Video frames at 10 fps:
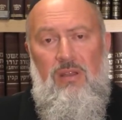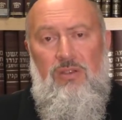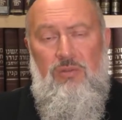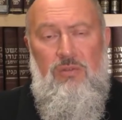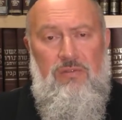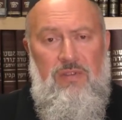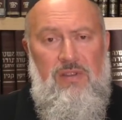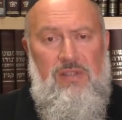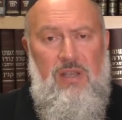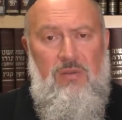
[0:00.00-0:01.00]
A Jew who
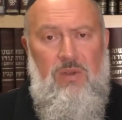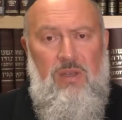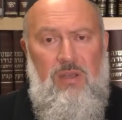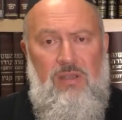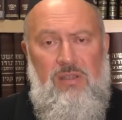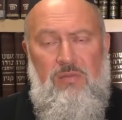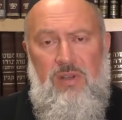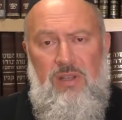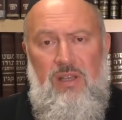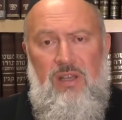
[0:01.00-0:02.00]
feels that way is
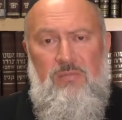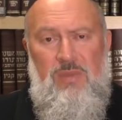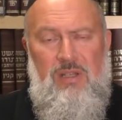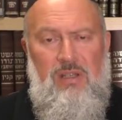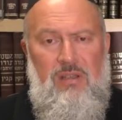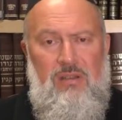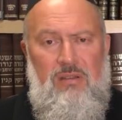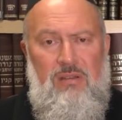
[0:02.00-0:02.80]
already admitting